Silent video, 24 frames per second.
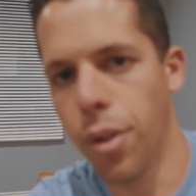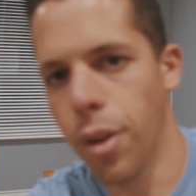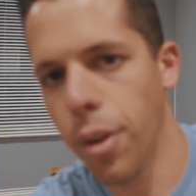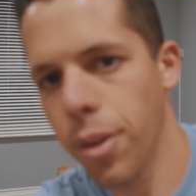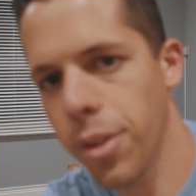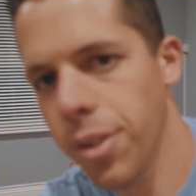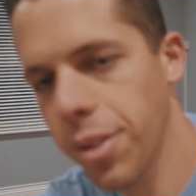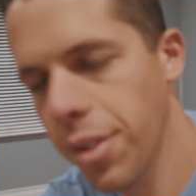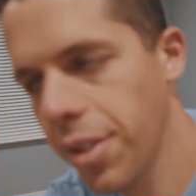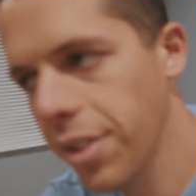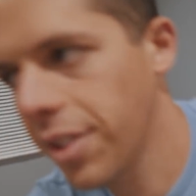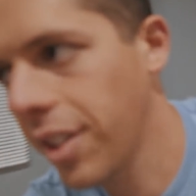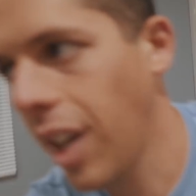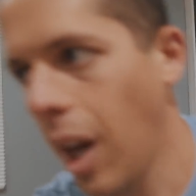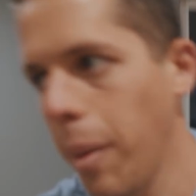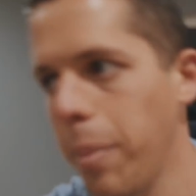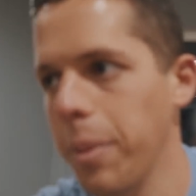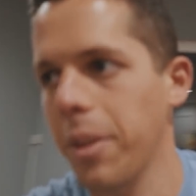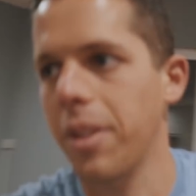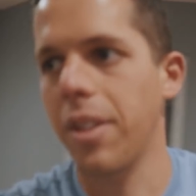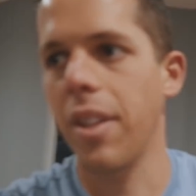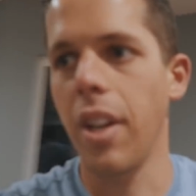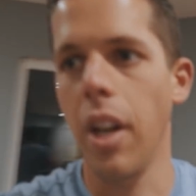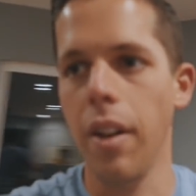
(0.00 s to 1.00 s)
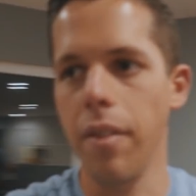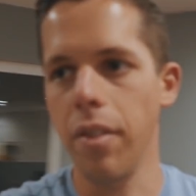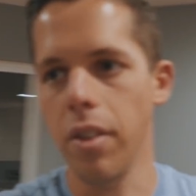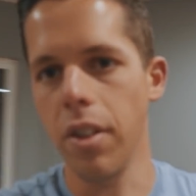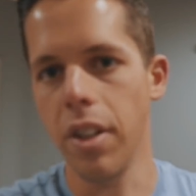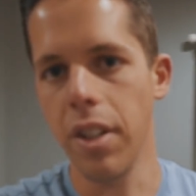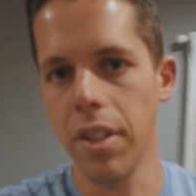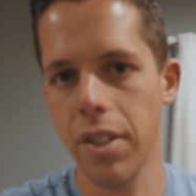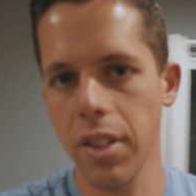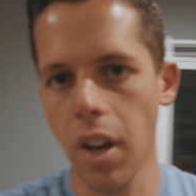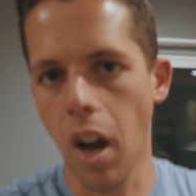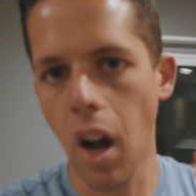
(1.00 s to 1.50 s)
those are the topics
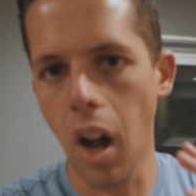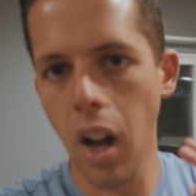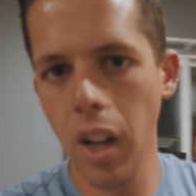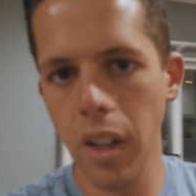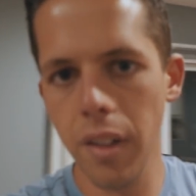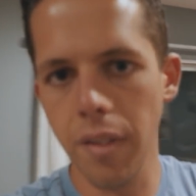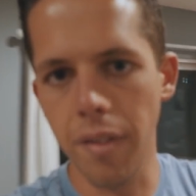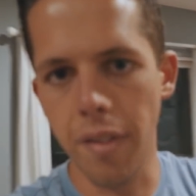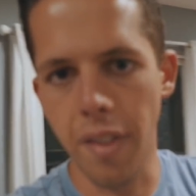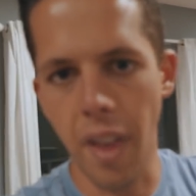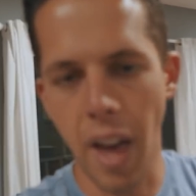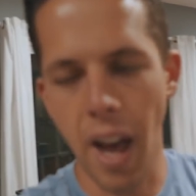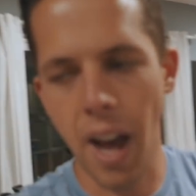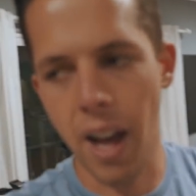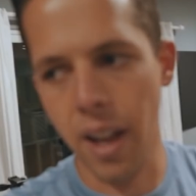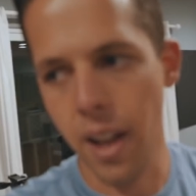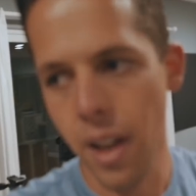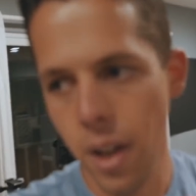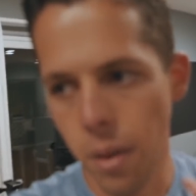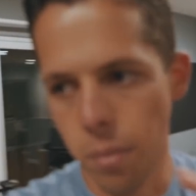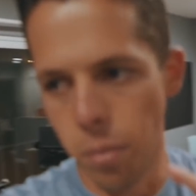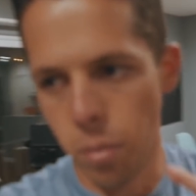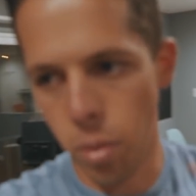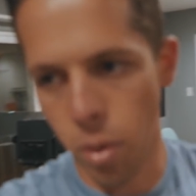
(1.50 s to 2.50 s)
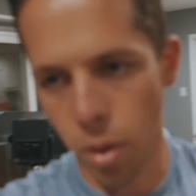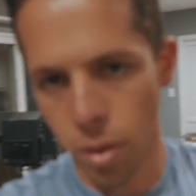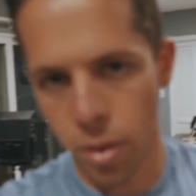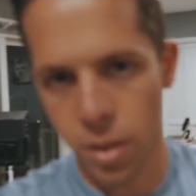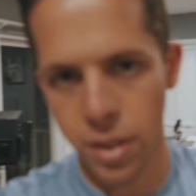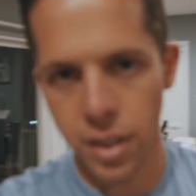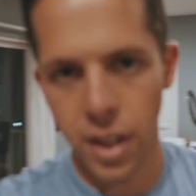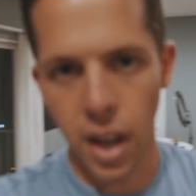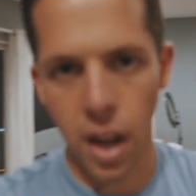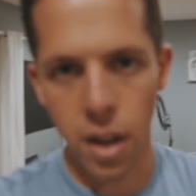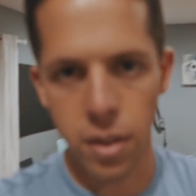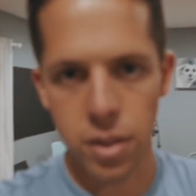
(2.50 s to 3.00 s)
covered. It's all of that
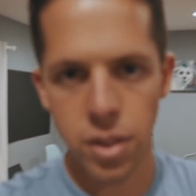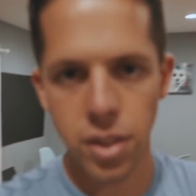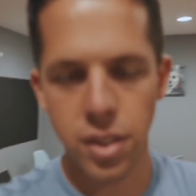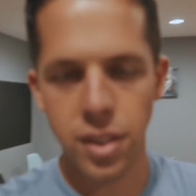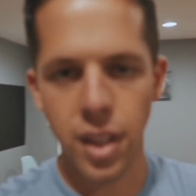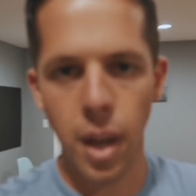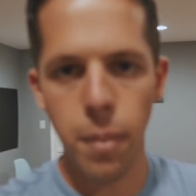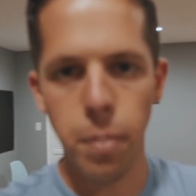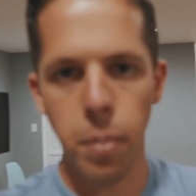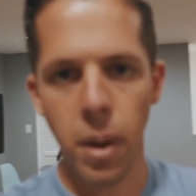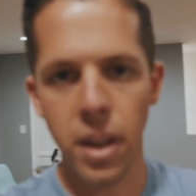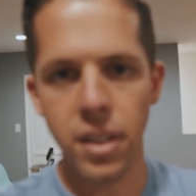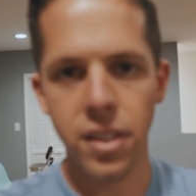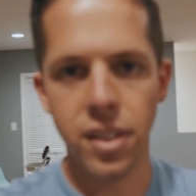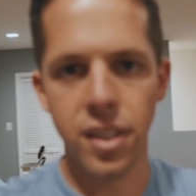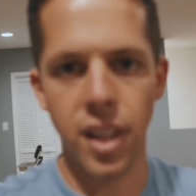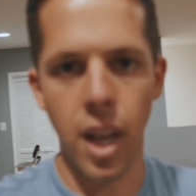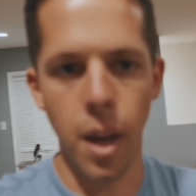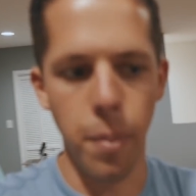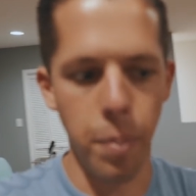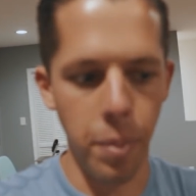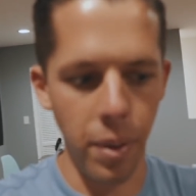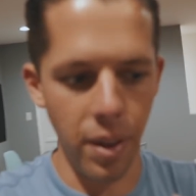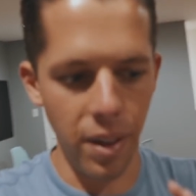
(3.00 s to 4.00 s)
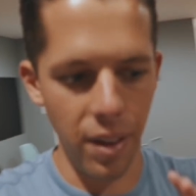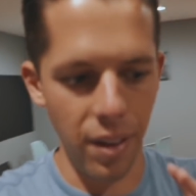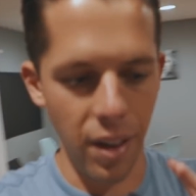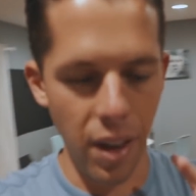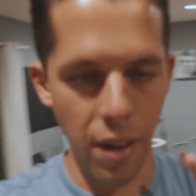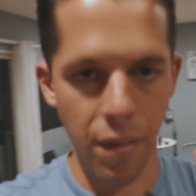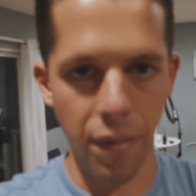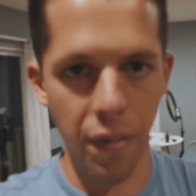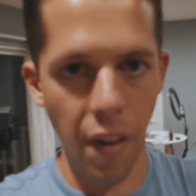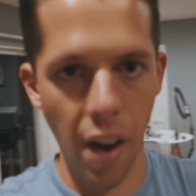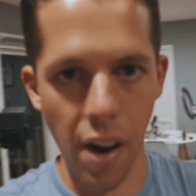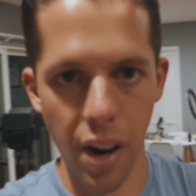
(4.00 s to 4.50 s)
broken down step by step in
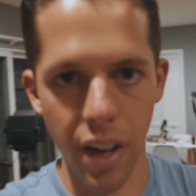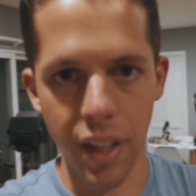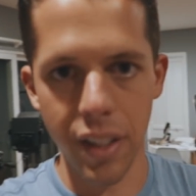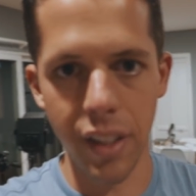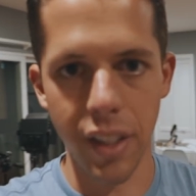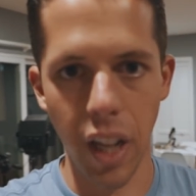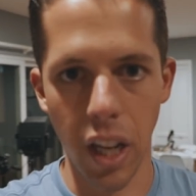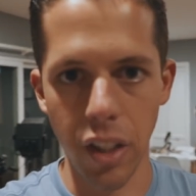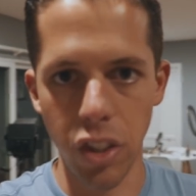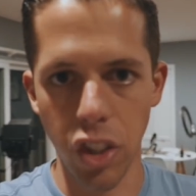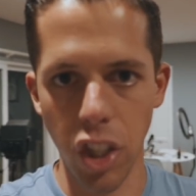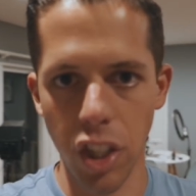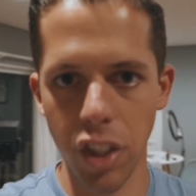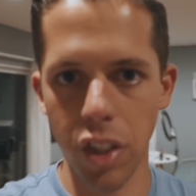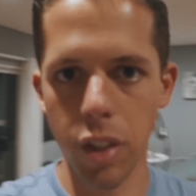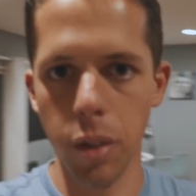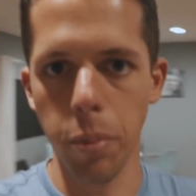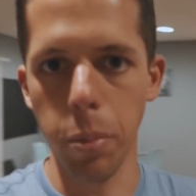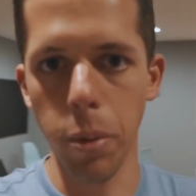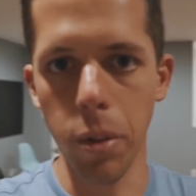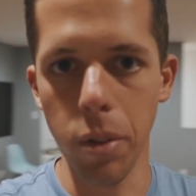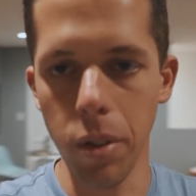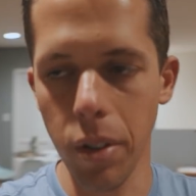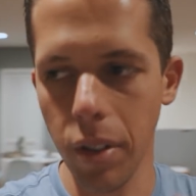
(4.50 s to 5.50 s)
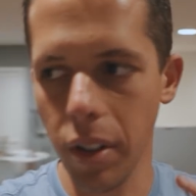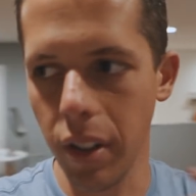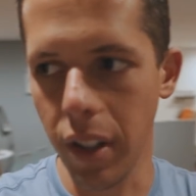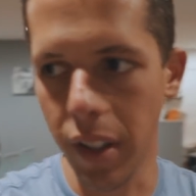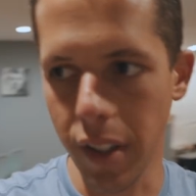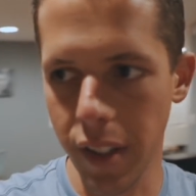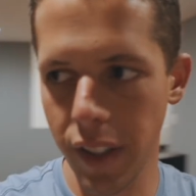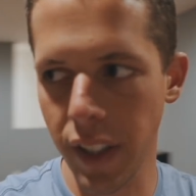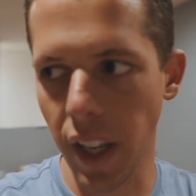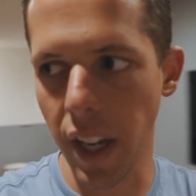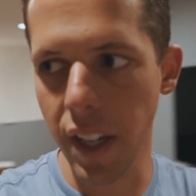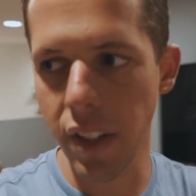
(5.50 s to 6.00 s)
a very digestible,
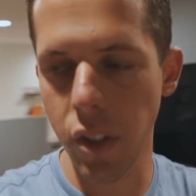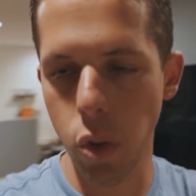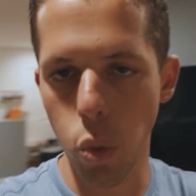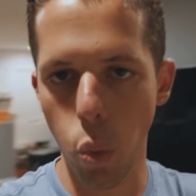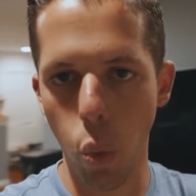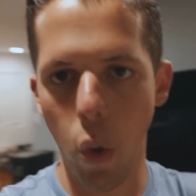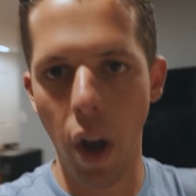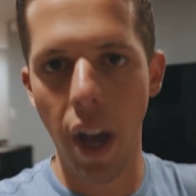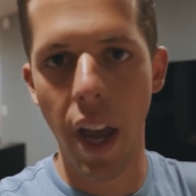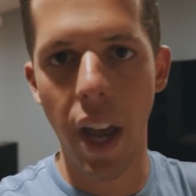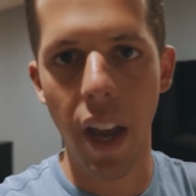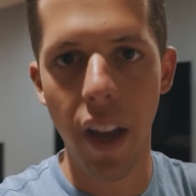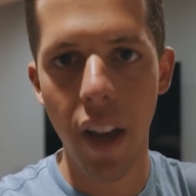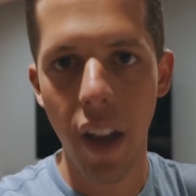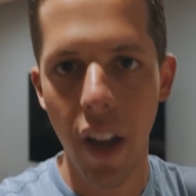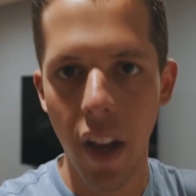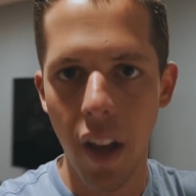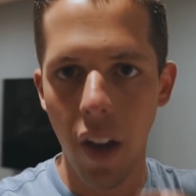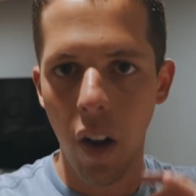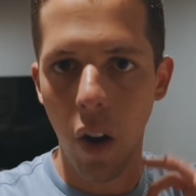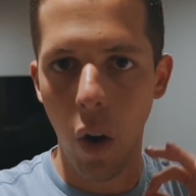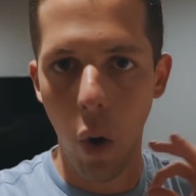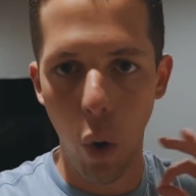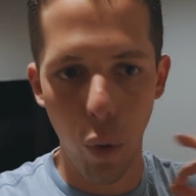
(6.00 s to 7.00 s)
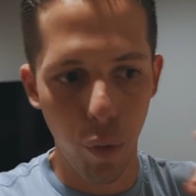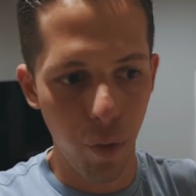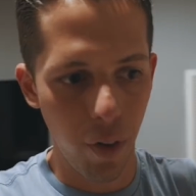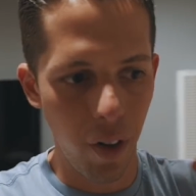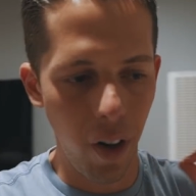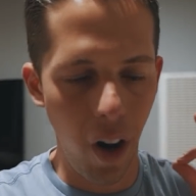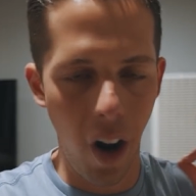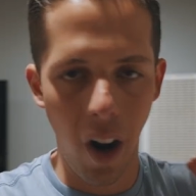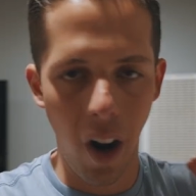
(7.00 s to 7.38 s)
concise way. Over